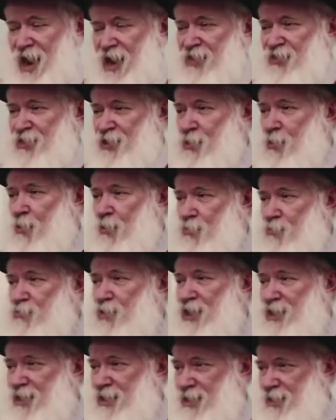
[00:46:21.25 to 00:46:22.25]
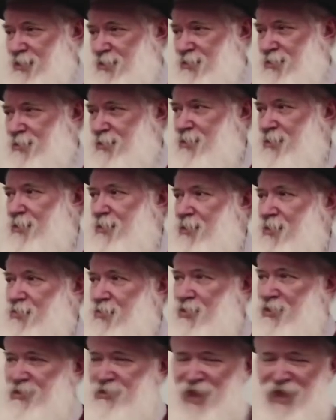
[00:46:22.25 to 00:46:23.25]
I think already
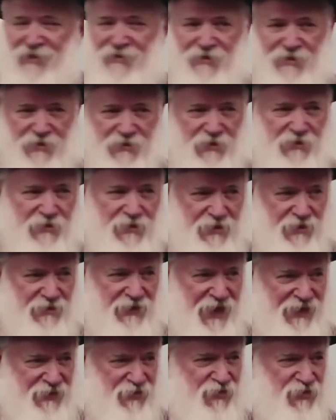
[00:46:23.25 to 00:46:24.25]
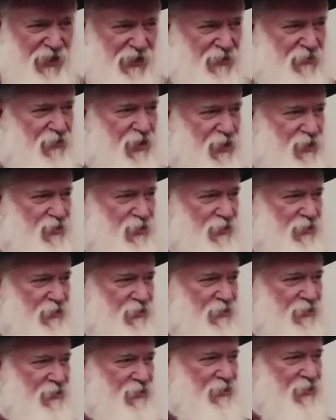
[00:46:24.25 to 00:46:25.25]
the, ne- the, the next
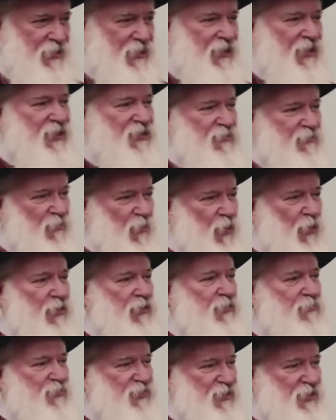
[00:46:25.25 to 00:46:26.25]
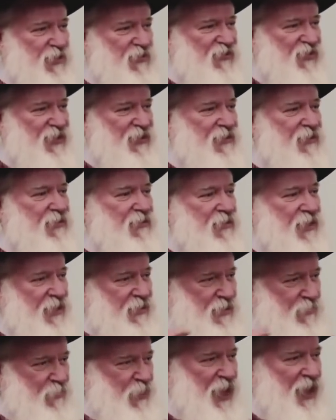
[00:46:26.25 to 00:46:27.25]
generation is more observant
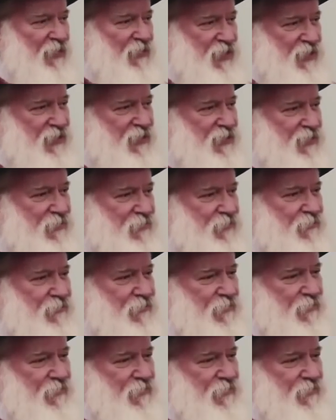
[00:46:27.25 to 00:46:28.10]
than the parents.